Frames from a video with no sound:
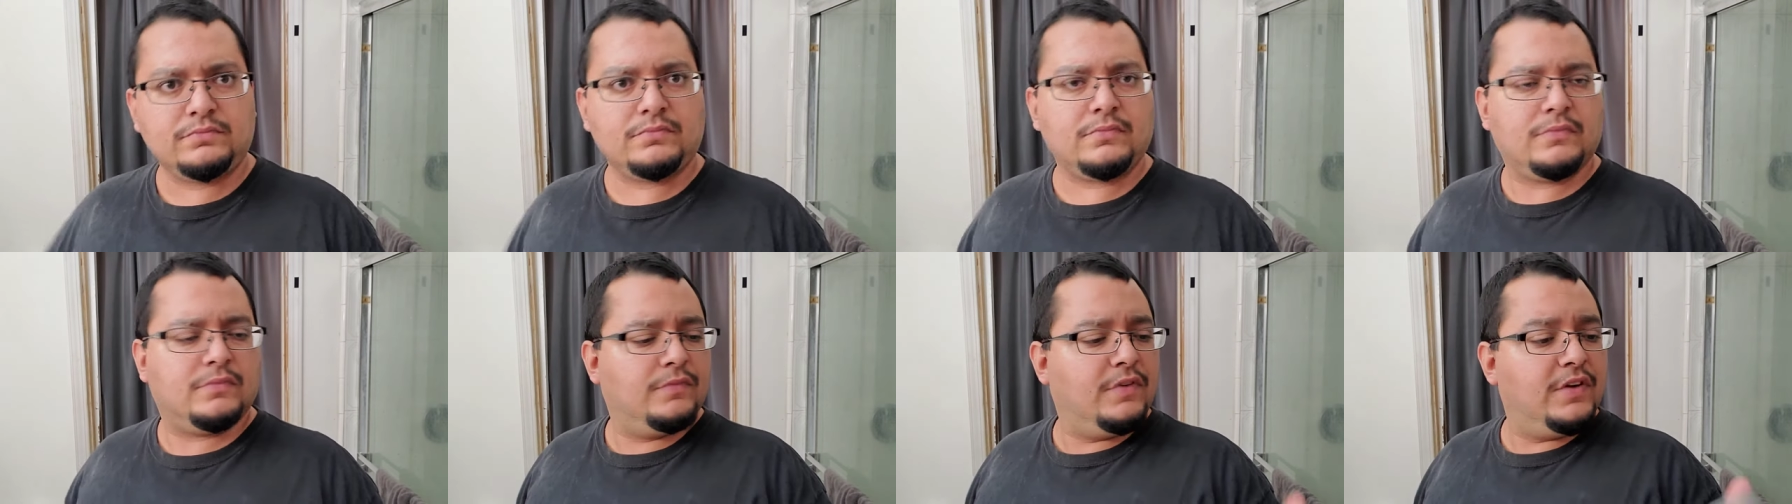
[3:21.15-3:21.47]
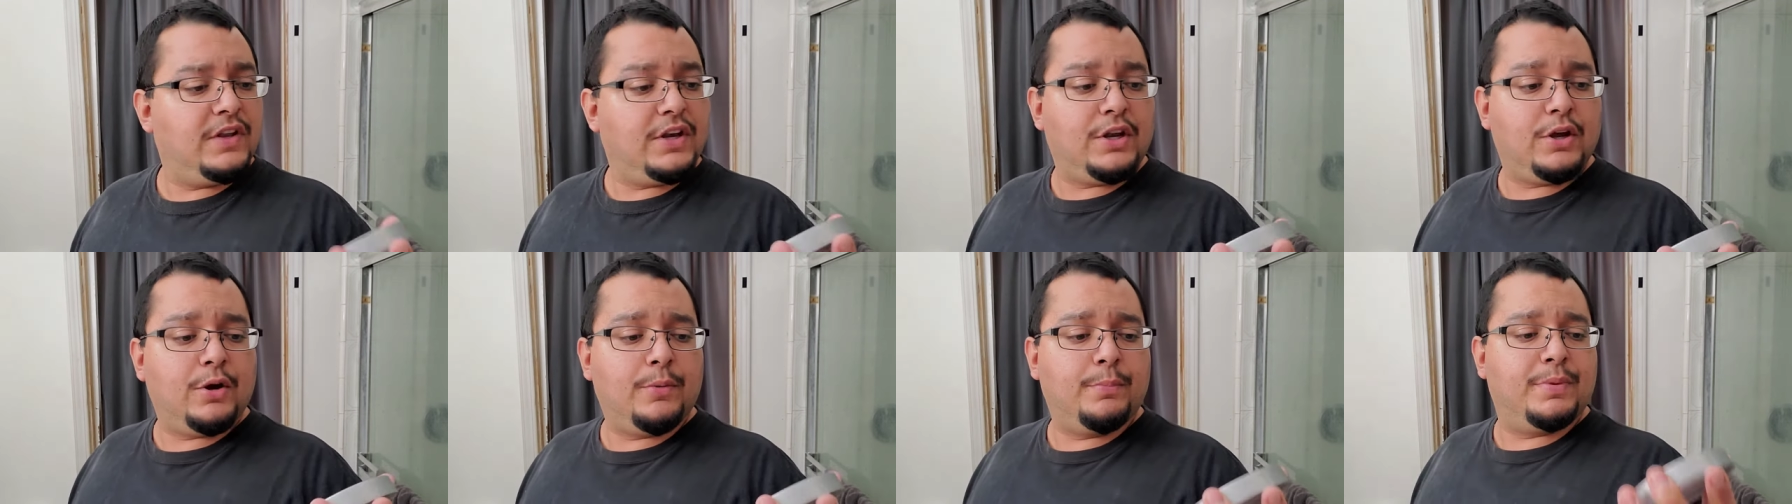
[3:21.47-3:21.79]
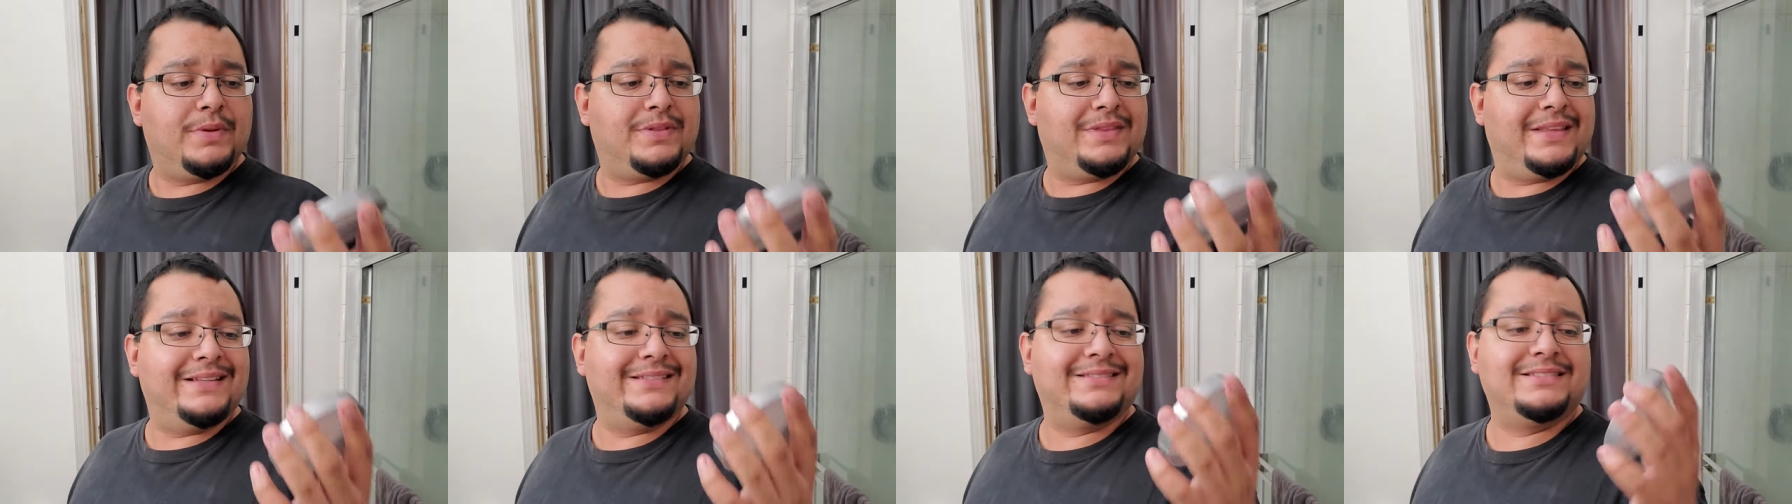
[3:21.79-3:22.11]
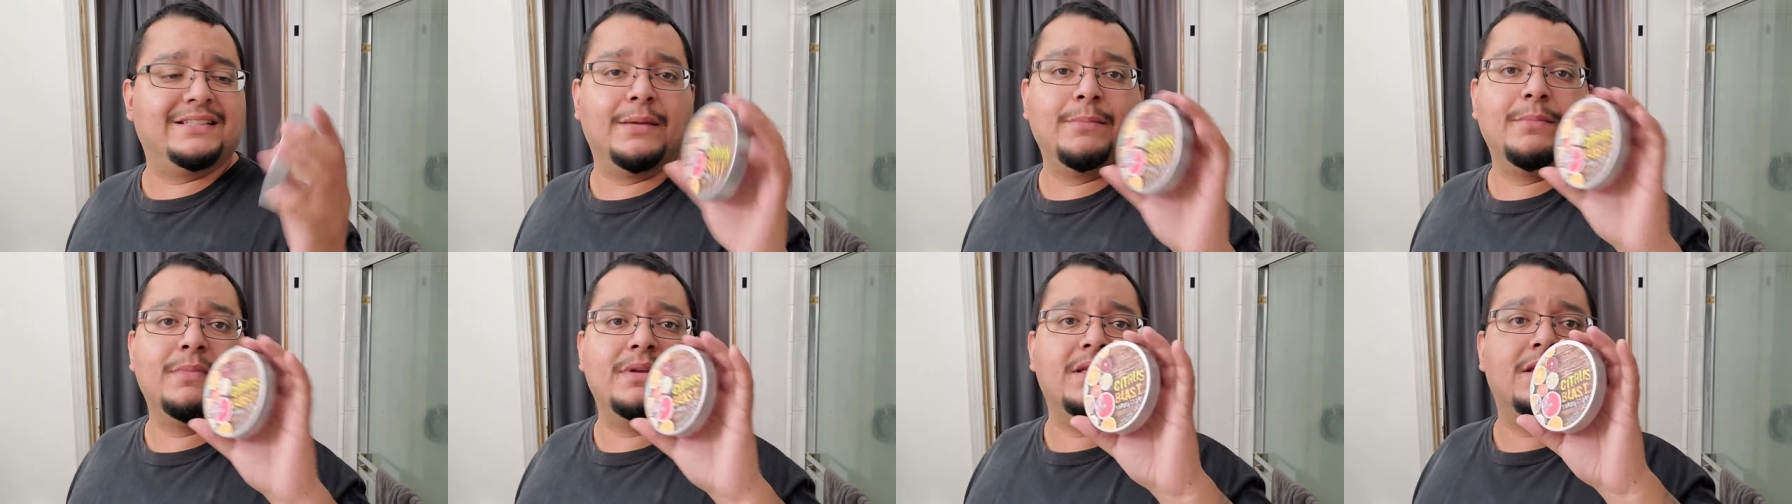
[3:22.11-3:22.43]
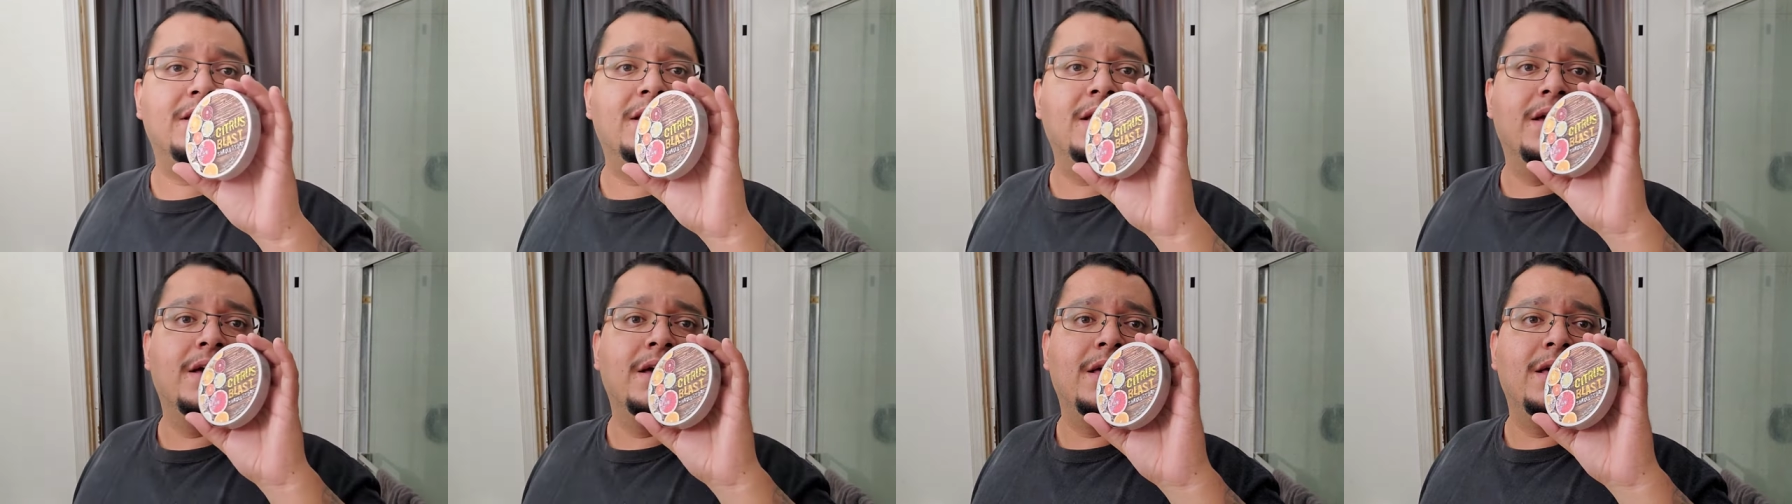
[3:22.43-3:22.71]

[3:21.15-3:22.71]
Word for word: video, but they sent me